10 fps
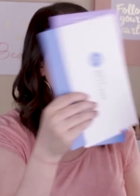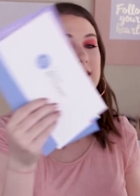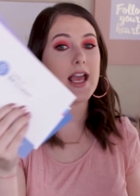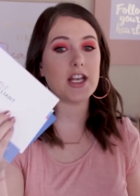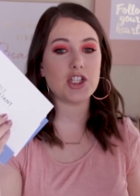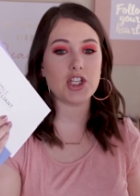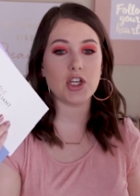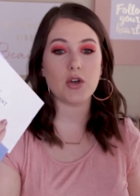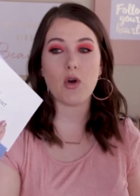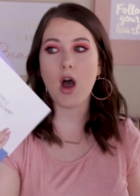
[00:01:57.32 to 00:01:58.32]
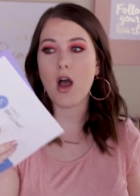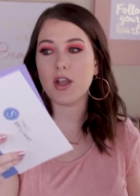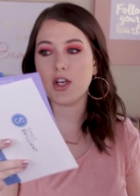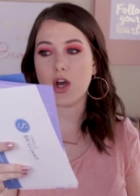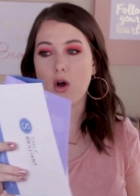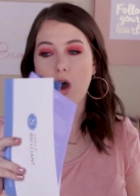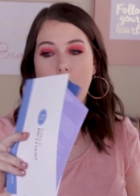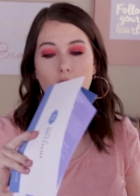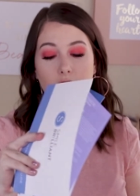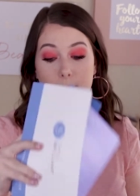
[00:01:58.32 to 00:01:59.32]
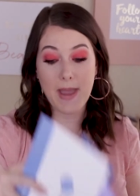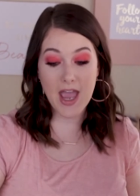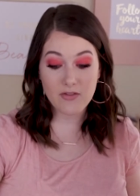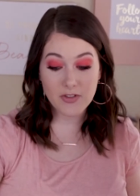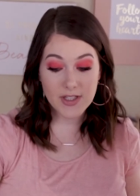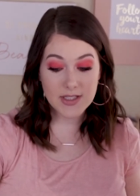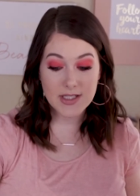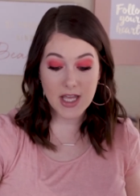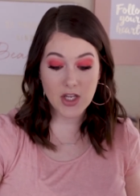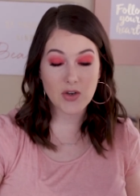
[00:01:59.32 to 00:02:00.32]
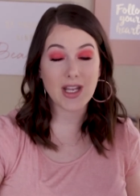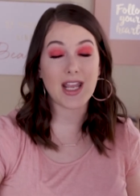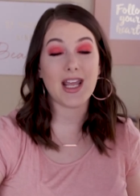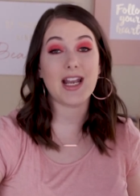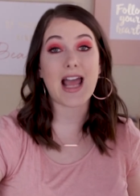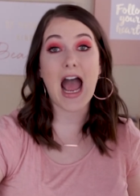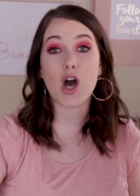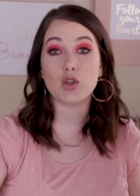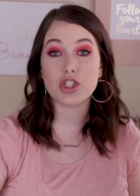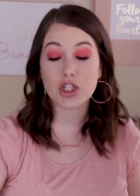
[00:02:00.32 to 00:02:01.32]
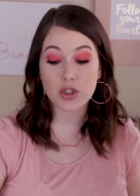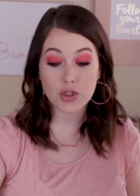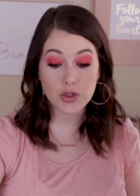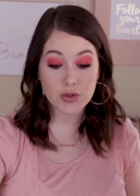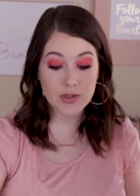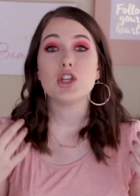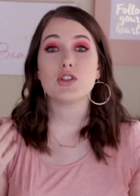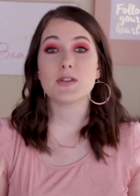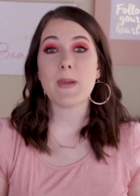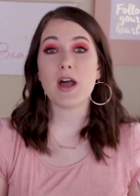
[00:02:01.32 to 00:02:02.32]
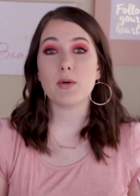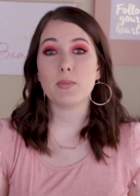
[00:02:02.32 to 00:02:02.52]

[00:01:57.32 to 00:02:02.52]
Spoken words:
send you, all of the pamphlets that you need, how-tos. So Smile